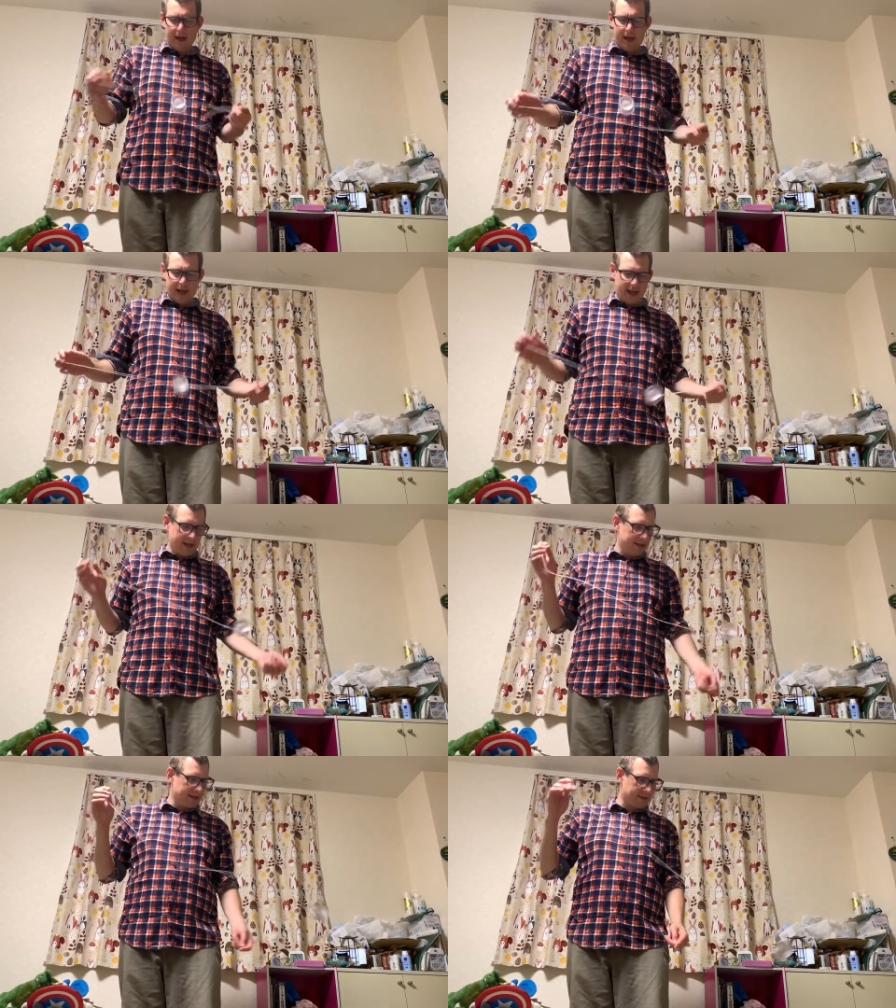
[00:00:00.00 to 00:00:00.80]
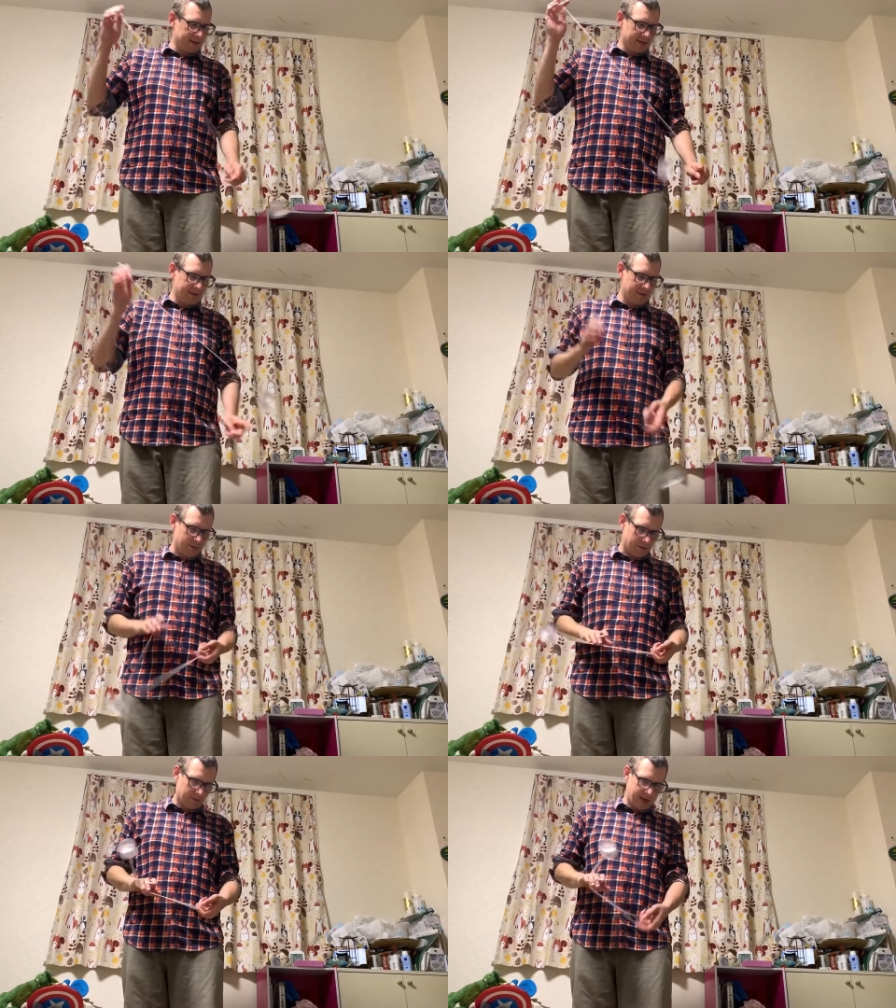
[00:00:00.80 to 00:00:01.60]
And it's
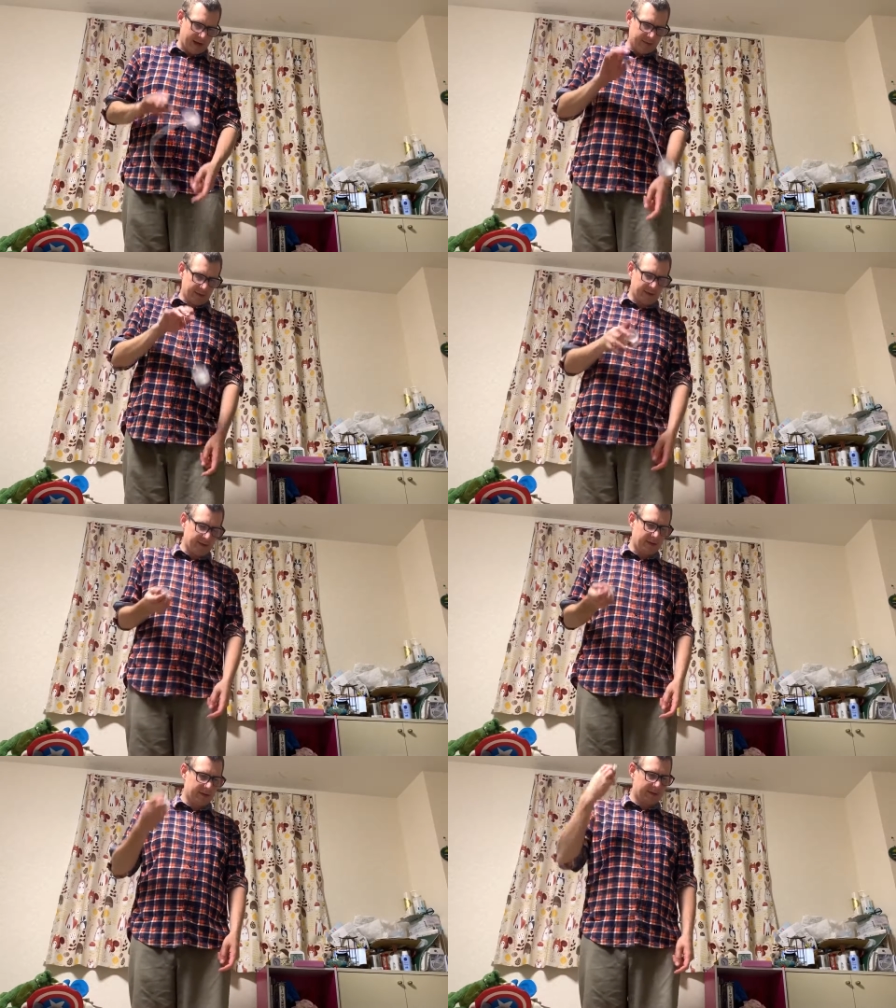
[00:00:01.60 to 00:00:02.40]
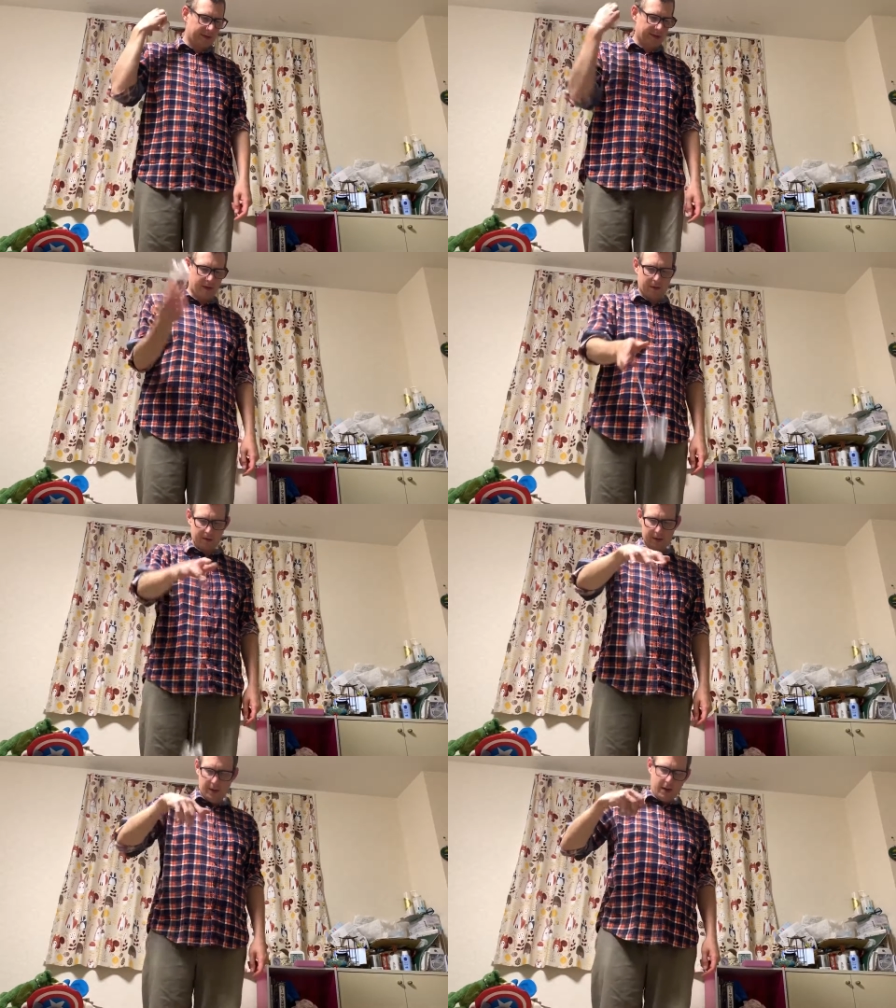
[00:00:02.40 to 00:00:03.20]
64 grams. So
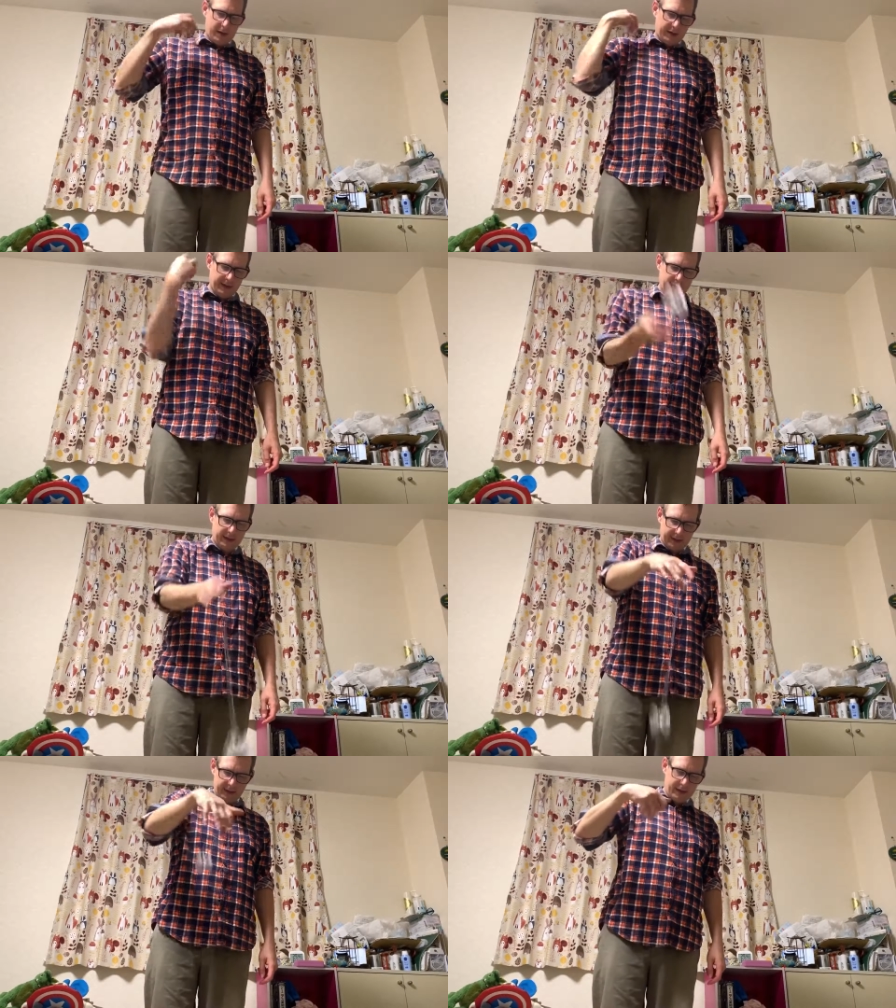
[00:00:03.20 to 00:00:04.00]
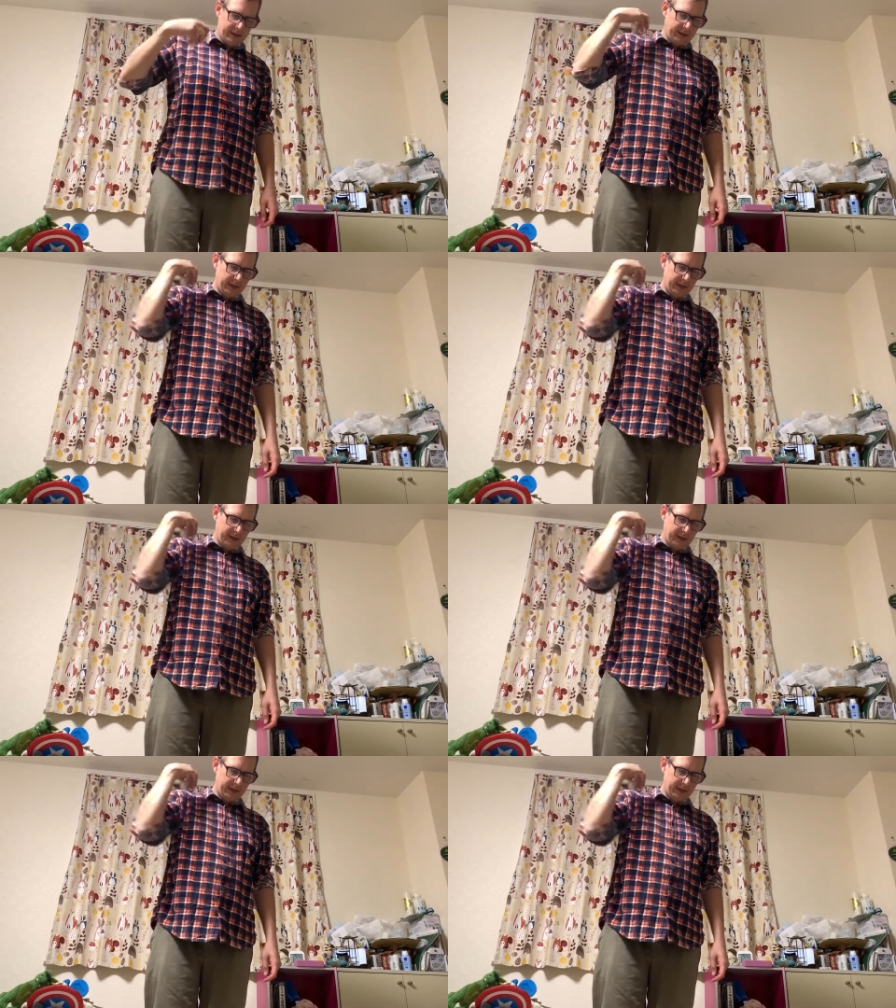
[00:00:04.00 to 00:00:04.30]
it's just a